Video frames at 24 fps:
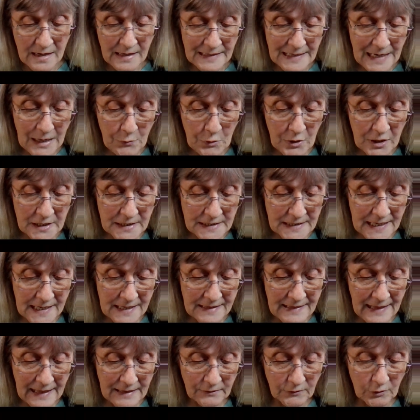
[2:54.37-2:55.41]
Now we're going to take
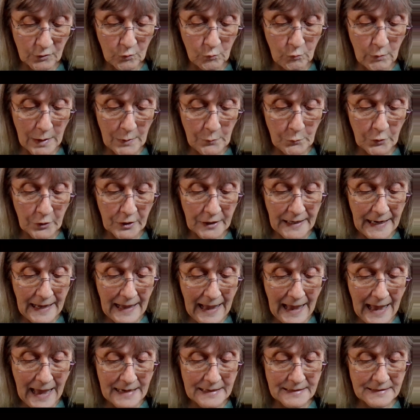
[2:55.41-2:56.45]
that little 1, we're going to
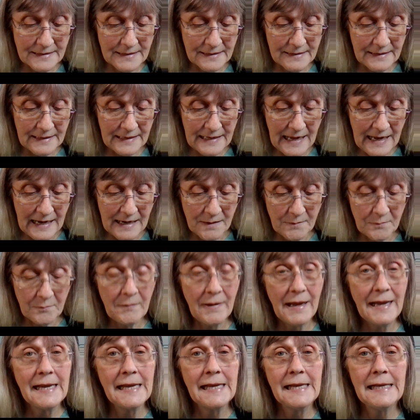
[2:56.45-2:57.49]
add it to the 8,
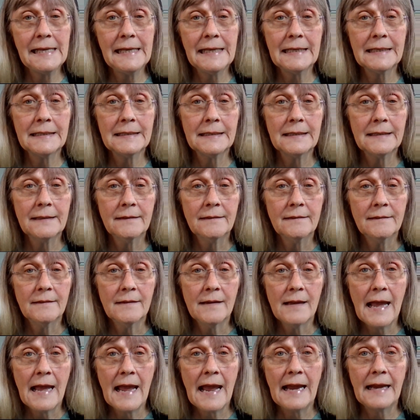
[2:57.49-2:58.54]
making it
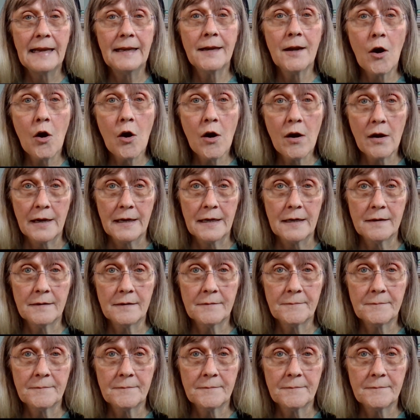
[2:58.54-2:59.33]
a 9.